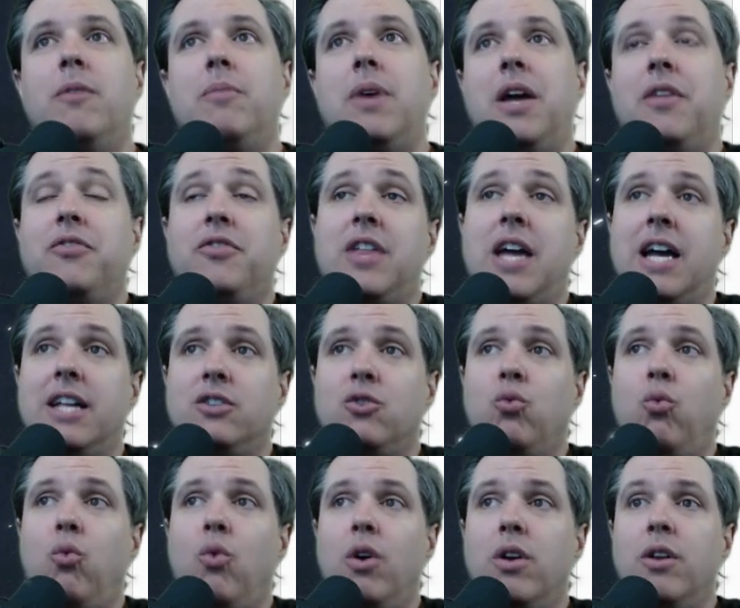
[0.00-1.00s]
And that's
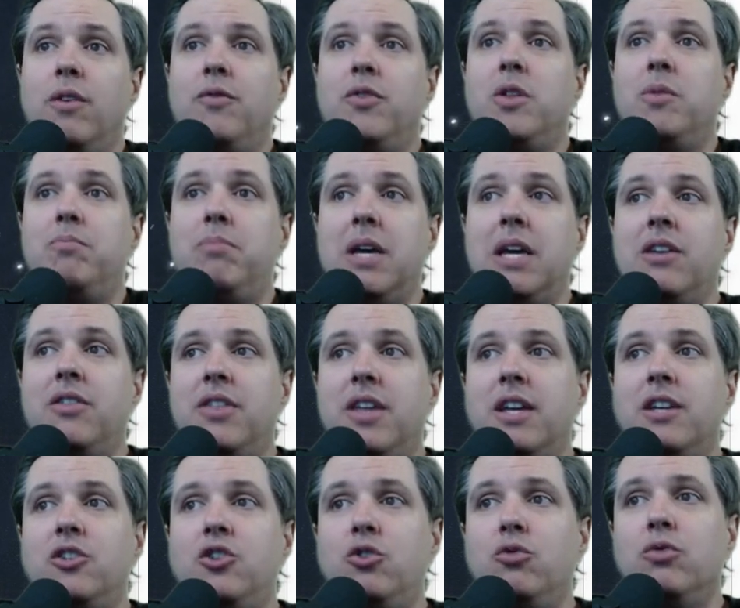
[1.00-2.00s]
one of the big
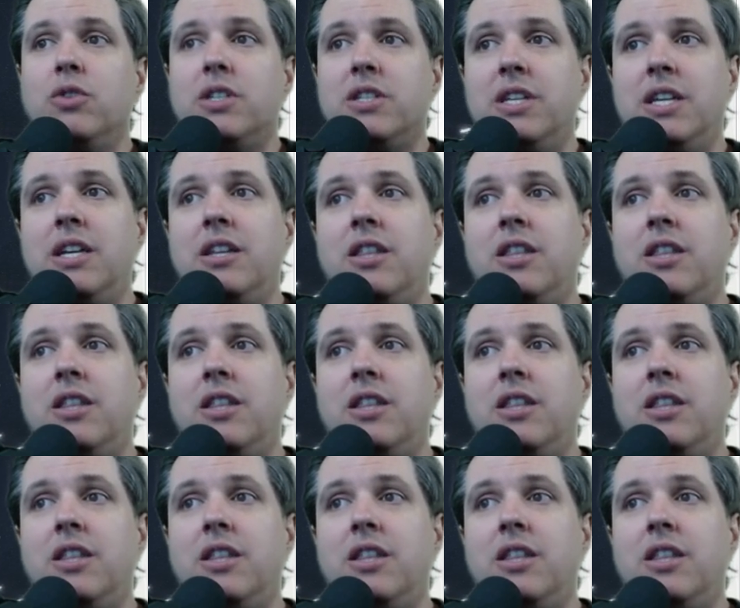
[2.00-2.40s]
things you will see